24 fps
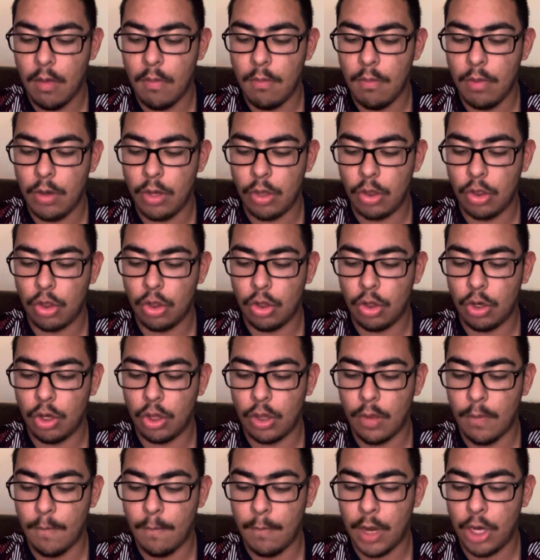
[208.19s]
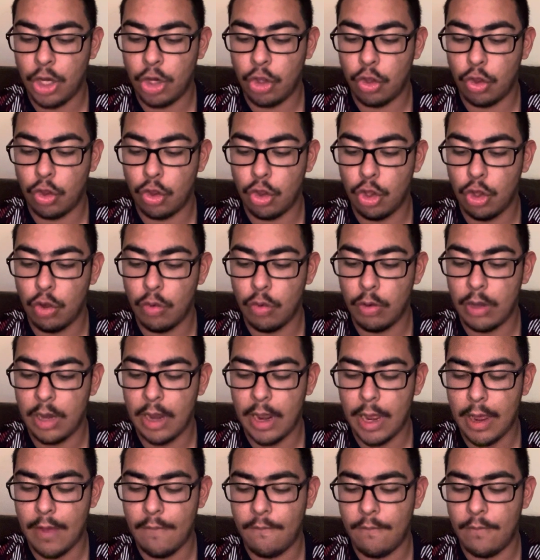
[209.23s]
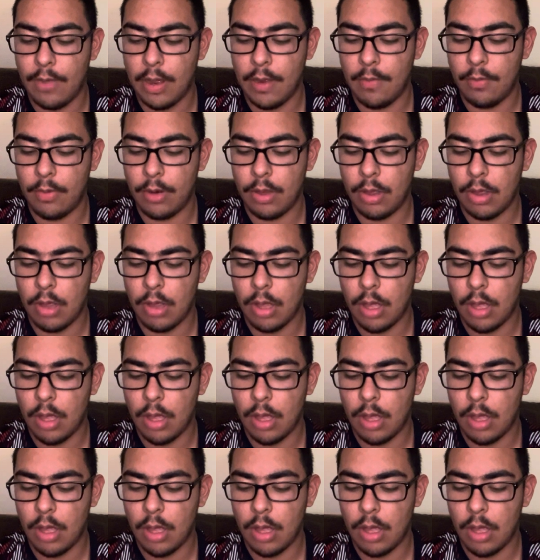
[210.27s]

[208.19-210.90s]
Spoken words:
Minnesota's a -2.5 favorites,